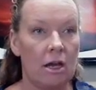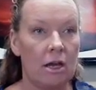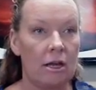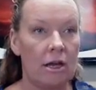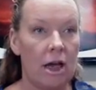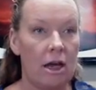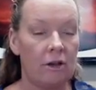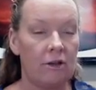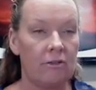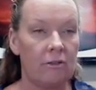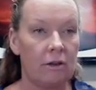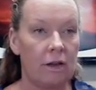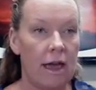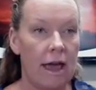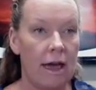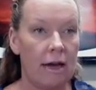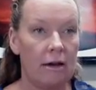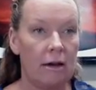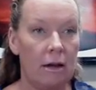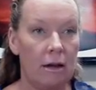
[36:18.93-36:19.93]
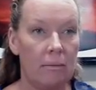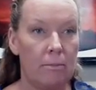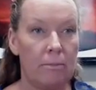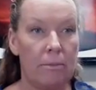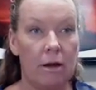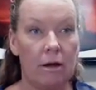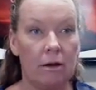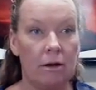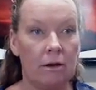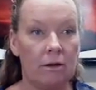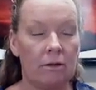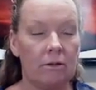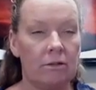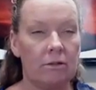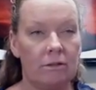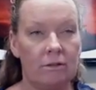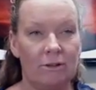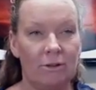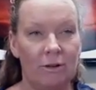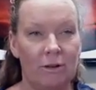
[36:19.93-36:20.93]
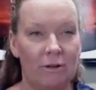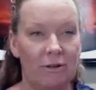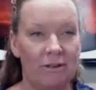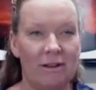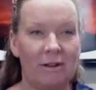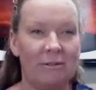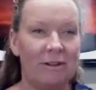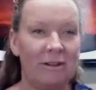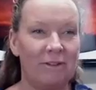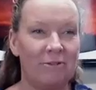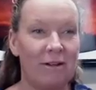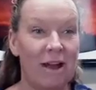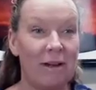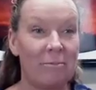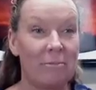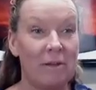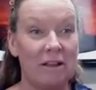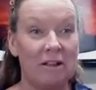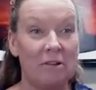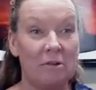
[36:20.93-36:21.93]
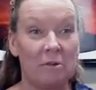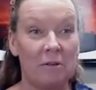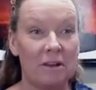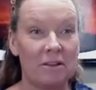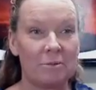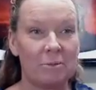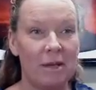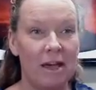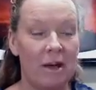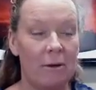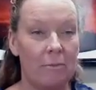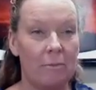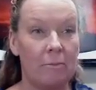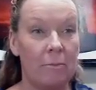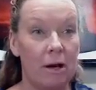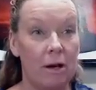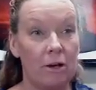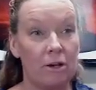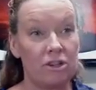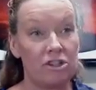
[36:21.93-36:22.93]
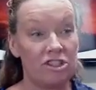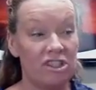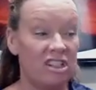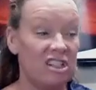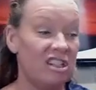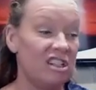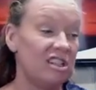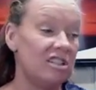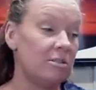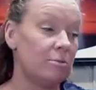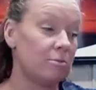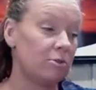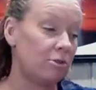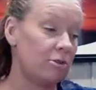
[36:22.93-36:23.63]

Now you add butter. So I'm going to wrap my little recipe out: butter, cheese,